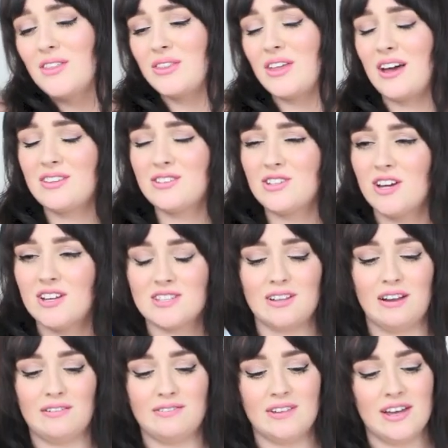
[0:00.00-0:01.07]
They're just
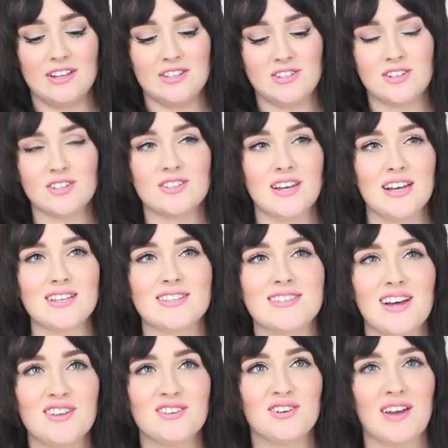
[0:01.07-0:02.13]
lovely. It's
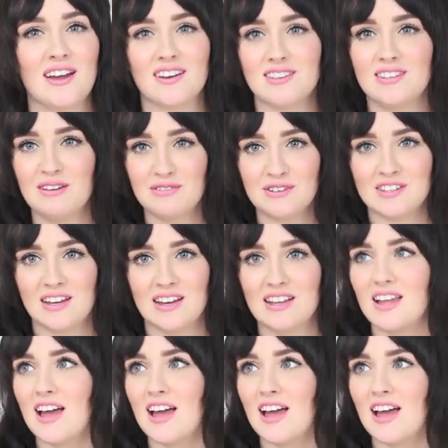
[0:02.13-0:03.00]
such an activity.